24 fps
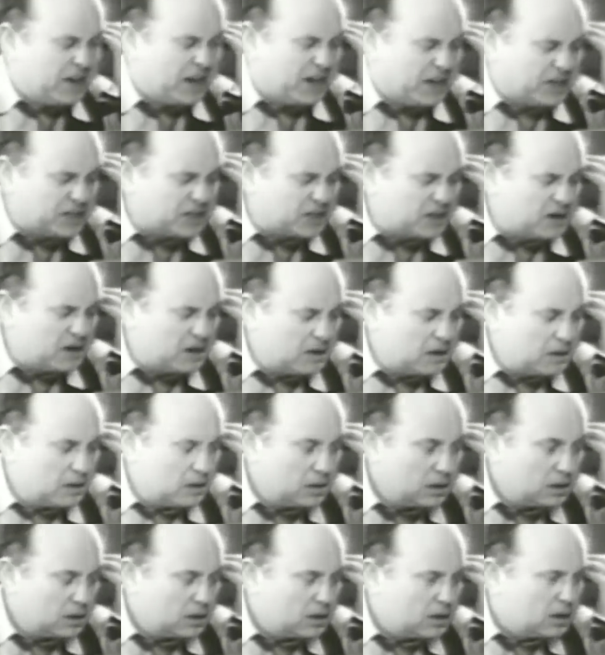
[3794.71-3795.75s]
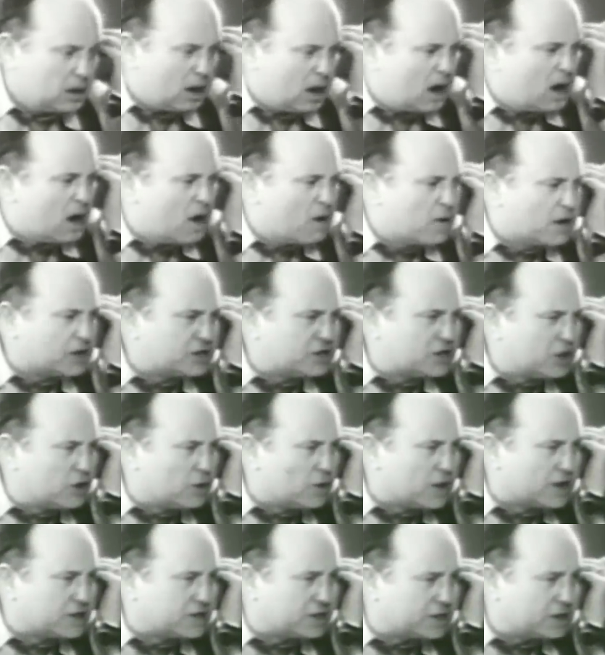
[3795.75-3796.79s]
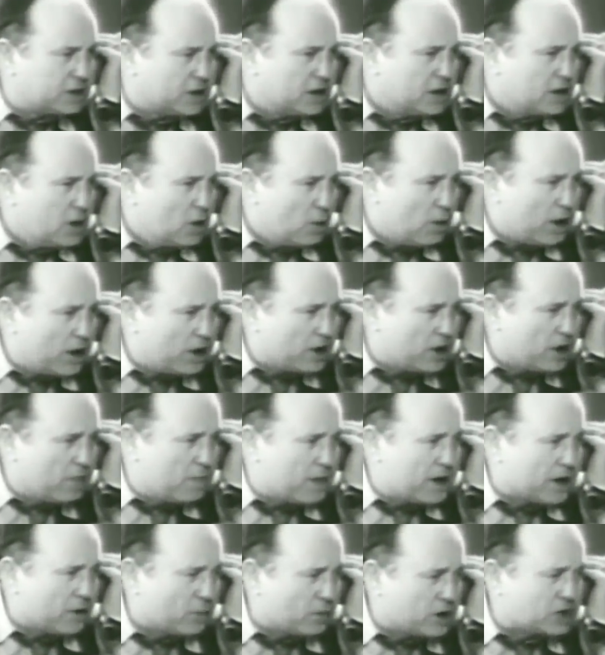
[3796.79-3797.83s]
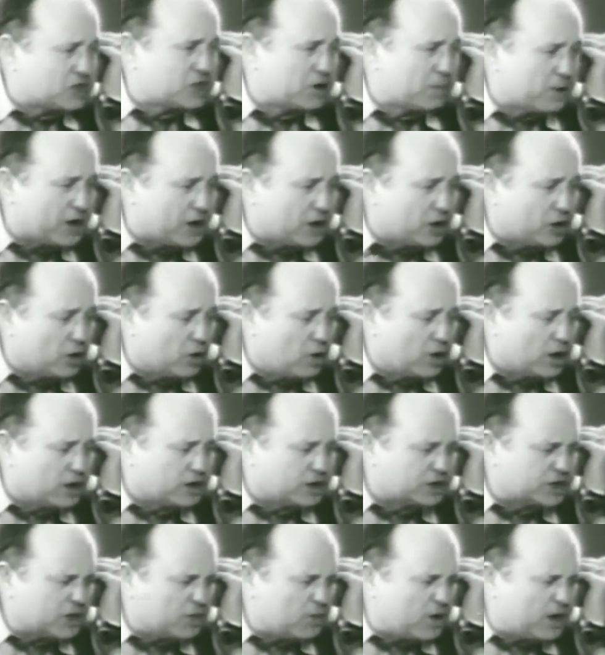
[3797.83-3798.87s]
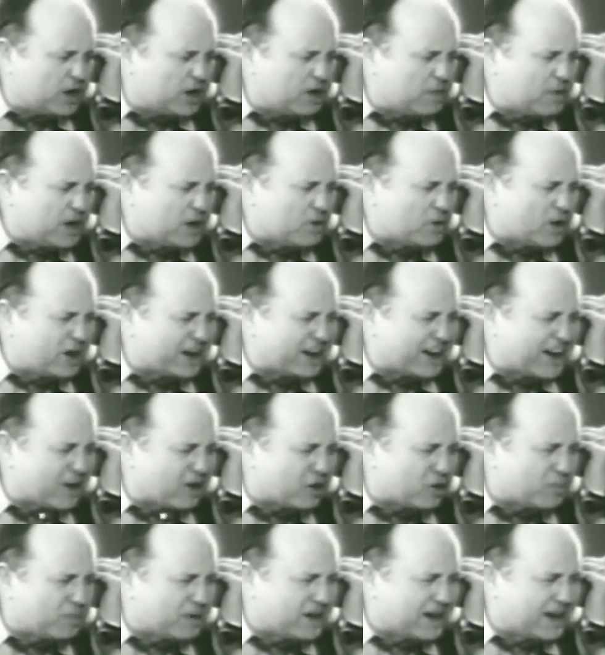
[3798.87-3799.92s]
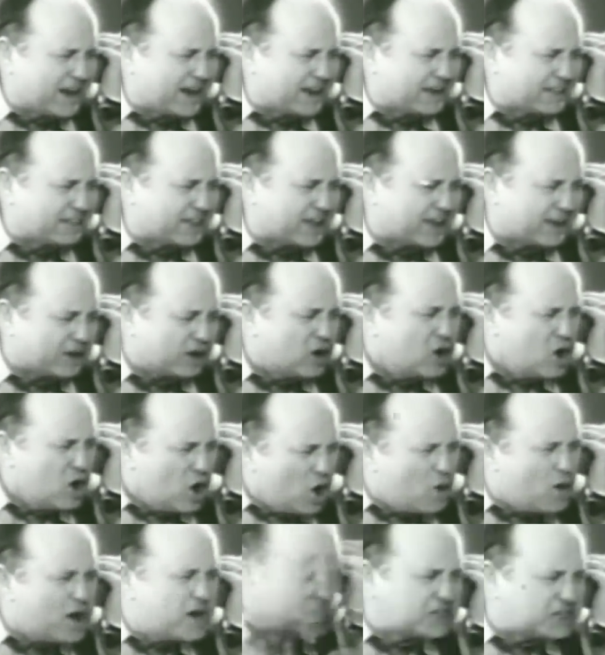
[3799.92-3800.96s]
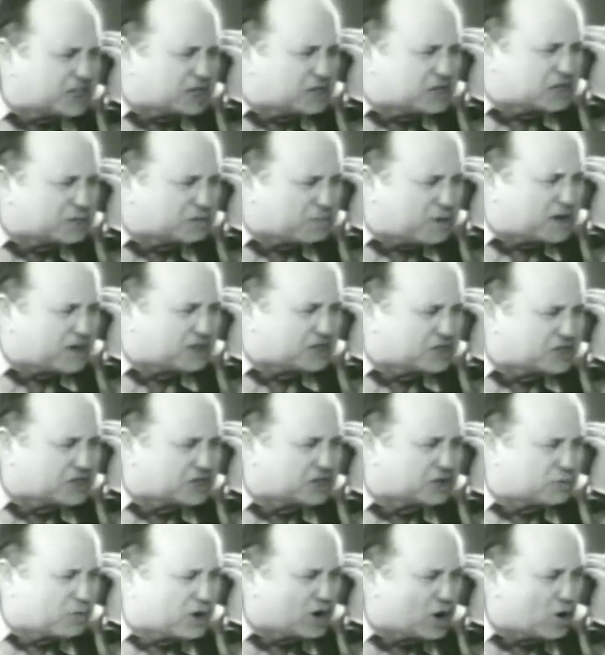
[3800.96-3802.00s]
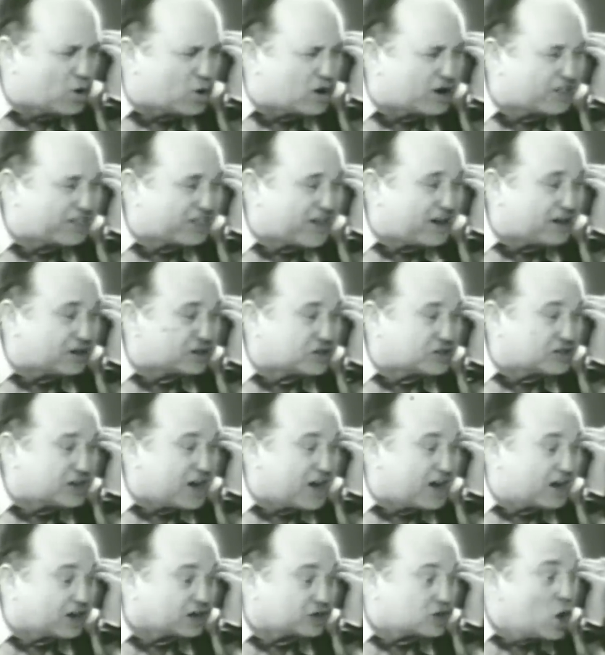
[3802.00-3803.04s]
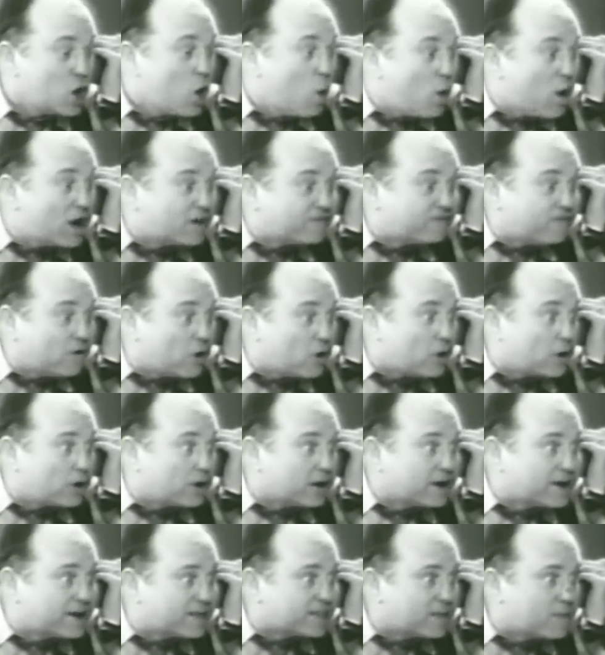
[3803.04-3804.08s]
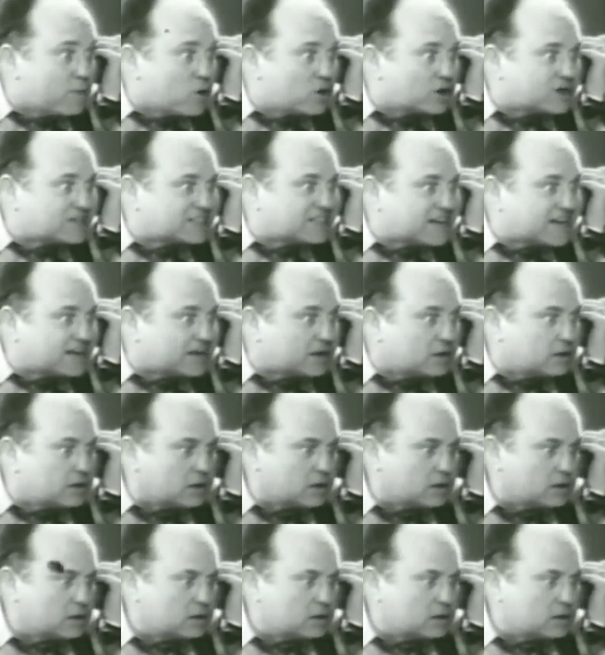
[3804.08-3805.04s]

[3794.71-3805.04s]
desk. Oh, it's you, is it? Where you been? What you been doing? Say, what do you mean running out on me like that? Who is this Missus Benton says we were a thousand dollars? What for? Another motorcycle?